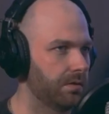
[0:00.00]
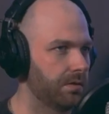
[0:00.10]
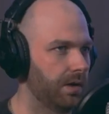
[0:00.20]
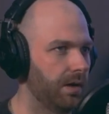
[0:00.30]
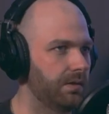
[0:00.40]

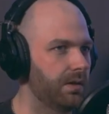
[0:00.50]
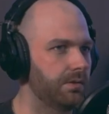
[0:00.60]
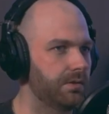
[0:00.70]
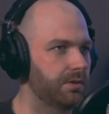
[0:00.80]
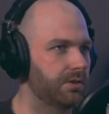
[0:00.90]
Yeah. And
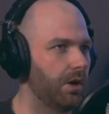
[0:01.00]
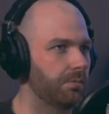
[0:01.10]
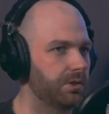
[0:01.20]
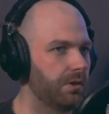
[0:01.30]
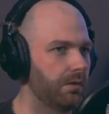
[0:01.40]
going to the
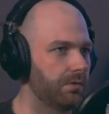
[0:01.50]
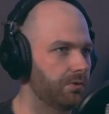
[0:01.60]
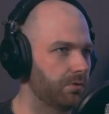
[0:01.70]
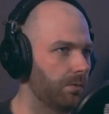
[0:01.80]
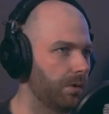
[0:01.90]
shops. You don't have
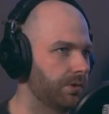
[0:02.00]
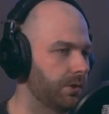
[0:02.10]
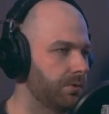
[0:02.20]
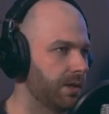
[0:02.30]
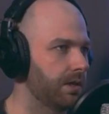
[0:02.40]
control
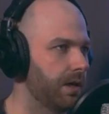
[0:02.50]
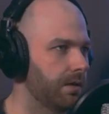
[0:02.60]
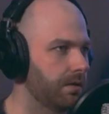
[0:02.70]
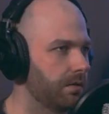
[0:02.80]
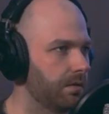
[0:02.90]
over who's in there.